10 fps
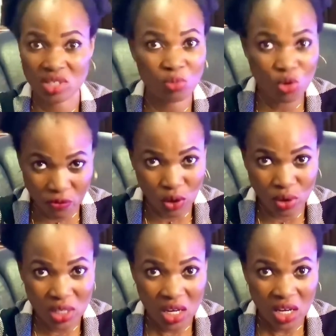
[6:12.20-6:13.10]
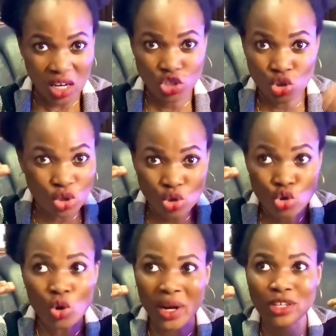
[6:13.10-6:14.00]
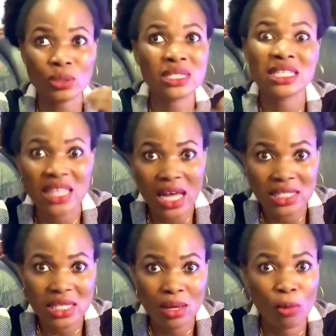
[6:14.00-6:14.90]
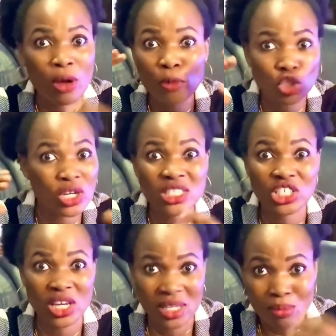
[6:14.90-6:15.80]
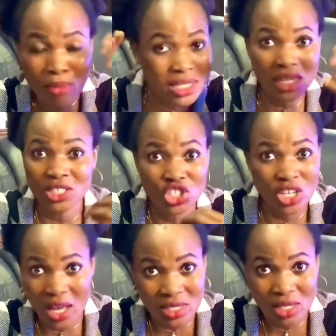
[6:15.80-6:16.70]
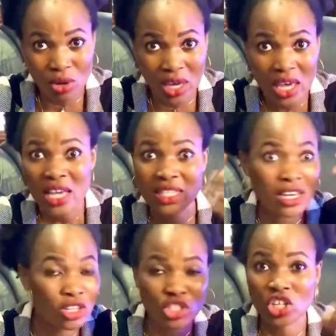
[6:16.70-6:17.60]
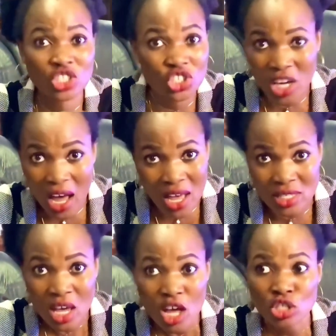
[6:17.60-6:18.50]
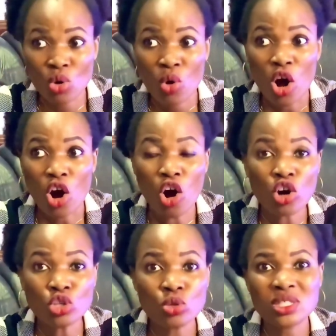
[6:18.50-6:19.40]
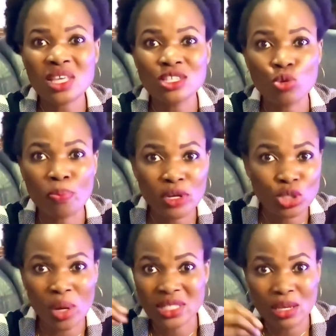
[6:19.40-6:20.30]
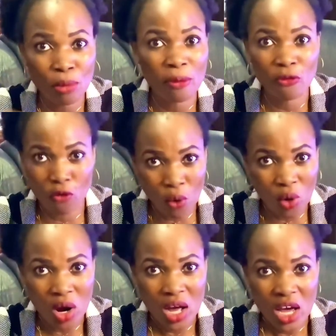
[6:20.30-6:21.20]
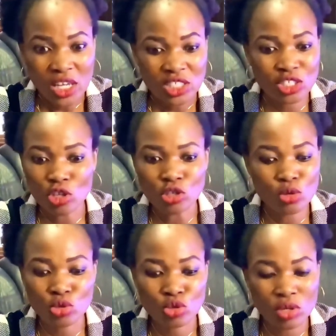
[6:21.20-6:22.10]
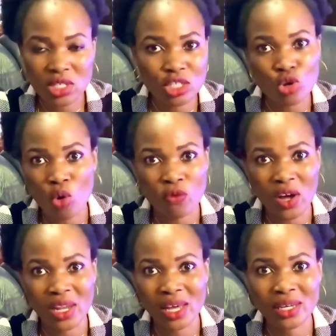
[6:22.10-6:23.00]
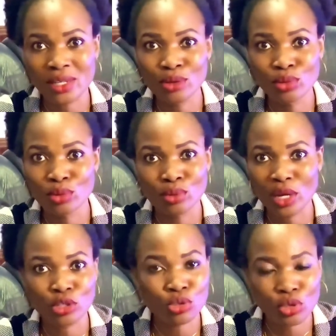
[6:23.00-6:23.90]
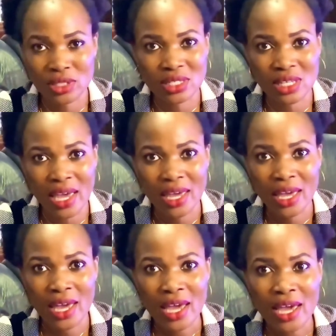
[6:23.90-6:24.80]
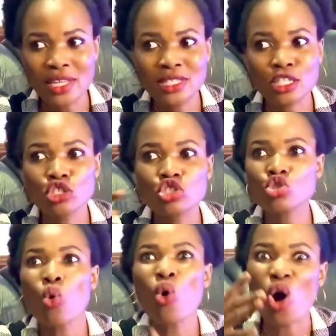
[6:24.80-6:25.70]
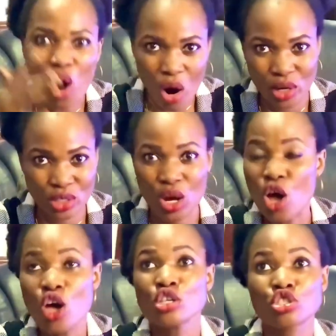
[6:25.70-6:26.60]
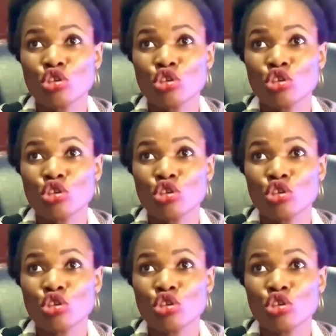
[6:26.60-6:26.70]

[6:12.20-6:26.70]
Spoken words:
because that woman has changed. She has moved on. You cannot see that, but emotionally she has, mentally she has, okay, psychologically she has. So all those things you bring to our table before, she's just going to dust it off and like, no, no, no, I don't trust this guy. It's